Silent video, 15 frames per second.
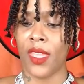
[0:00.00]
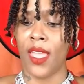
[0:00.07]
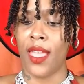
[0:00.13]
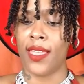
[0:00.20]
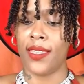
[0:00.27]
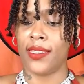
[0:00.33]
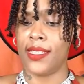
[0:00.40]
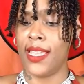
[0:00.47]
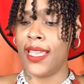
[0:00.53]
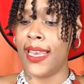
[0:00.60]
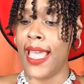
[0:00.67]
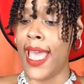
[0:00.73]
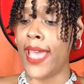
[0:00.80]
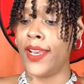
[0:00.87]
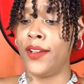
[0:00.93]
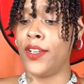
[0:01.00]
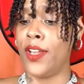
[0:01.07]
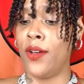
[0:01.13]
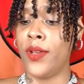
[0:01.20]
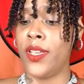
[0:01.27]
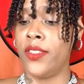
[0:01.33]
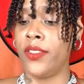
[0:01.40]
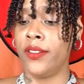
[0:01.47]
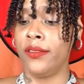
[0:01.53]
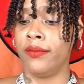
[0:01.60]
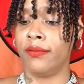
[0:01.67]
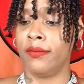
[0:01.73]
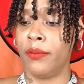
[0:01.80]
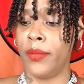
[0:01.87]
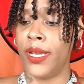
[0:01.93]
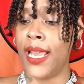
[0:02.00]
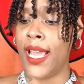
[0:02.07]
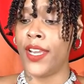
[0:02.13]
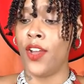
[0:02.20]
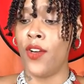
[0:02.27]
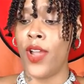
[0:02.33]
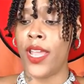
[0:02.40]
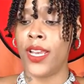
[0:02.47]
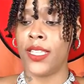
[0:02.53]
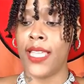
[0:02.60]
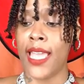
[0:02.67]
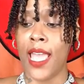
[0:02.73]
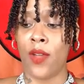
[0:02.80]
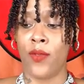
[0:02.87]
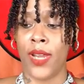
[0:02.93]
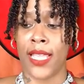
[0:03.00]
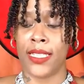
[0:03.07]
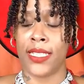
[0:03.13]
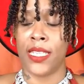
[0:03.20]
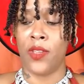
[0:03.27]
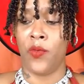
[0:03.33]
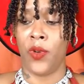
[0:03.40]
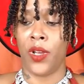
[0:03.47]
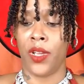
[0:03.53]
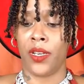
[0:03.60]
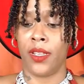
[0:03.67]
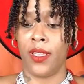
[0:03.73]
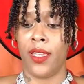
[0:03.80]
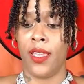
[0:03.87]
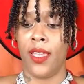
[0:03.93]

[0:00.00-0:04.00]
I said, I don't know either, but I know an attack when I see one.